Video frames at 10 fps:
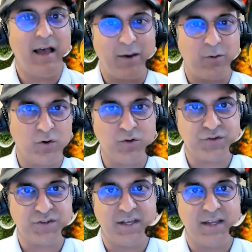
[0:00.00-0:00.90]

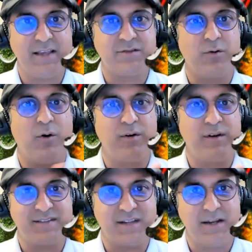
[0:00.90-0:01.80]
agriculture studies or, or
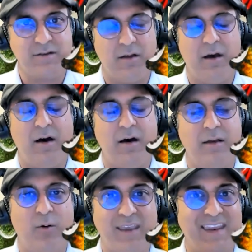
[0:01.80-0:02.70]
uh, studies on, on,
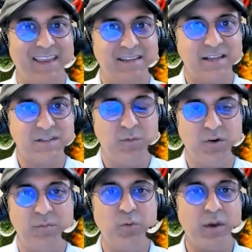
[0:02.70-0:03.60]
or getting a
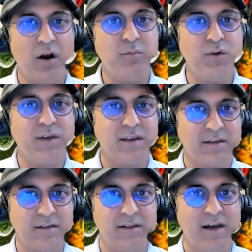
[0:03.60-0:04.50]
testimonial, but we are moving moving into
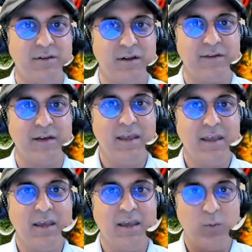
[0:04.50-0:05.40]
the level of,
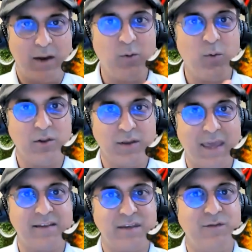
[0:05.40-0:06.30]
you know, what I want to look
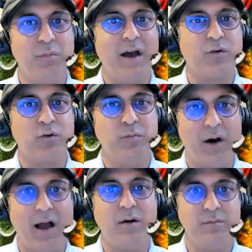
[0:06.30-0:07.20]
at is even
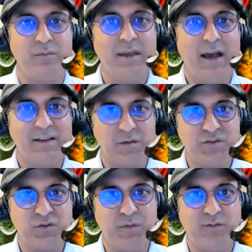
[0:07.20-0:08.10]
microbiome, as I
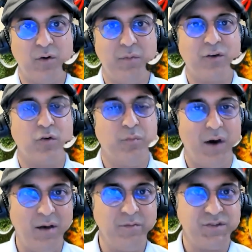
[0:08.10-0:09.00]
mentioned before,
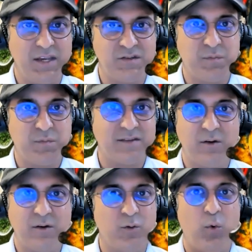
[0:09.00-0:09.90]
microbiome changes because, you
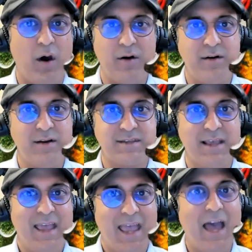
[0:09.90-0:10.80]
know, the water is
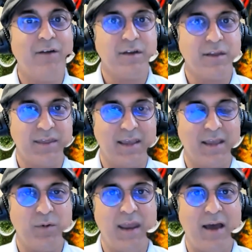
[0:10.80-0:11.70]
everything.
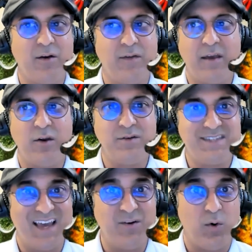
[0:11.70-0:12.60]
And we now know that, you know,
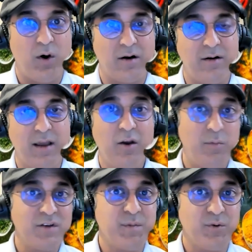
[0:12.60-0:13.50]
dead water, you know,
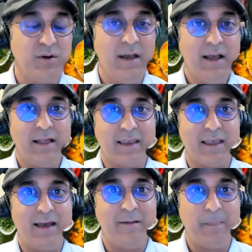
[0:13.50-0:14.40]
most people like,
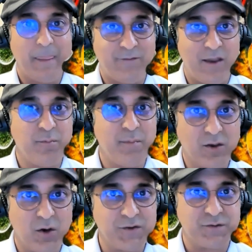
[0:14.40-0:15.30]
if you've ever been to
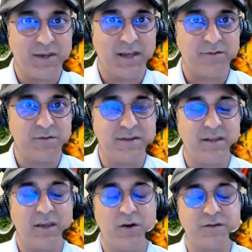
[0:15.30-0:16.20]
Costa Rica, I was
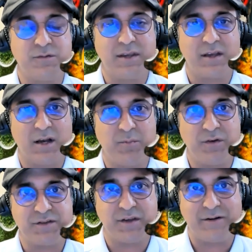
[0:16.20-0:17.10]
recently in Costa Rica a couple
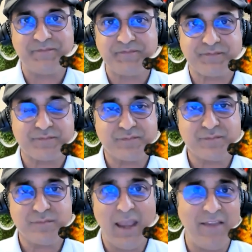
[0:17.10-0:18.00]
years ago
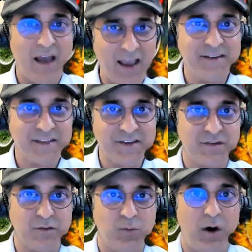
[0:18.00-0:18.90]
and the ionization
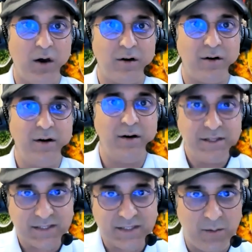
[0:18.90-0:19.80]
of the water
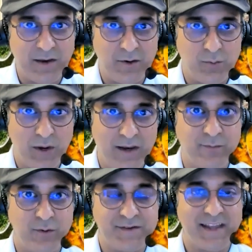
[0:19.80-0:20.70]
just coming in a
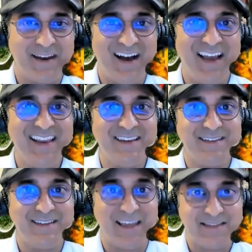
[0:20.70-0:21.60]
rainforest that high
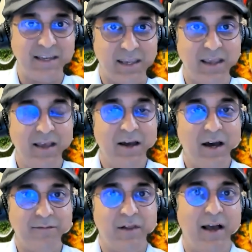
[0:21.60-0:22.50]
density
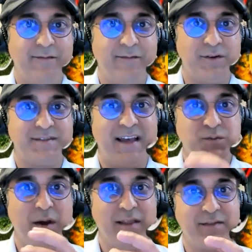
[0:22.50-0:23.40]
of life force that's
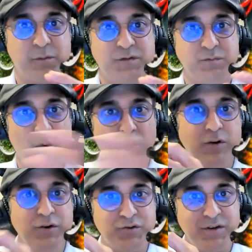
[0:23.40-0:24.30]
why like there was more
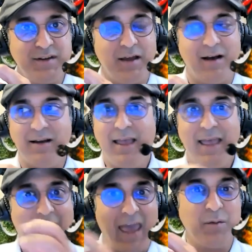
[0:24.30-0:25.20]
nutrient uh,
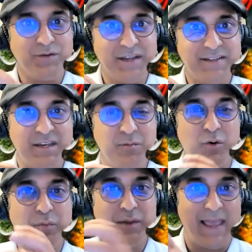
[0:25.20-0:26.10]
animal density
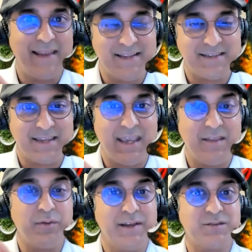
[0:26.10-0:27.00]
more plant density in
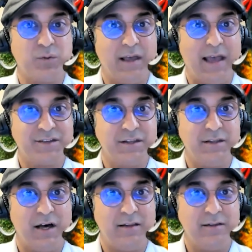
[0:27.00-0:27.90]
the places where the actually
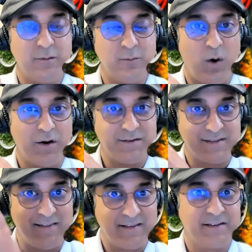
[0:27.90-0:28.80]
lo- the water is
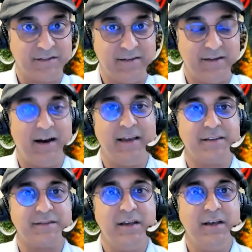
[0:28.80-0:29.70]
actually the
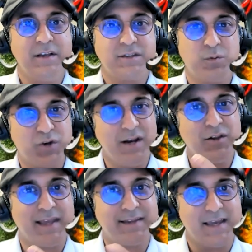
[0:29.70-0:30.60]
highest so we're trying to
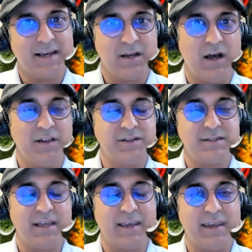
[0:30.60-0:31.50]
look at technologies
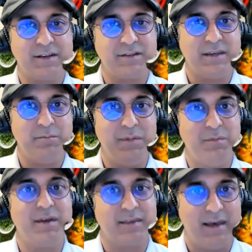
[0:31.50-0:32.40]
that can actually
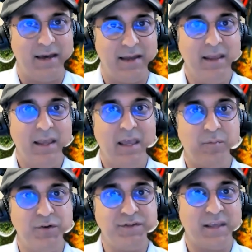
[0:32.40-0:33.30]
mimic that and
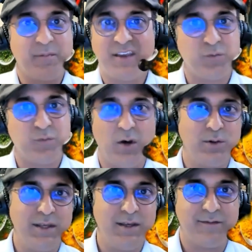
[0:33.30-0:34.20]
produce that because we don't
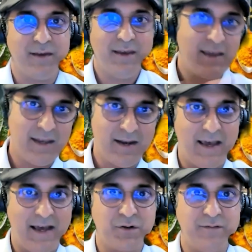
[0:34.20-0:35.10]
live in a
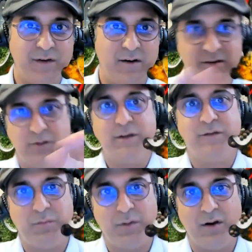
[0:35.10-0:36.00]
natural environment. You live
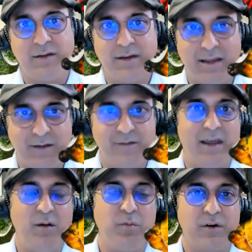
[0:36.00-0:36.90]
in Maryland. I live in
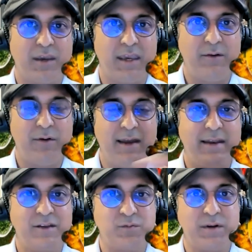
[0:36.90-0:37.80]
Albuquerque, right? It
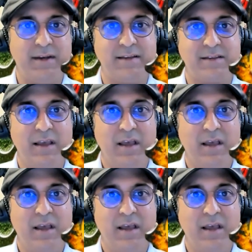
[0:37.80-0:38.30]
is what it is.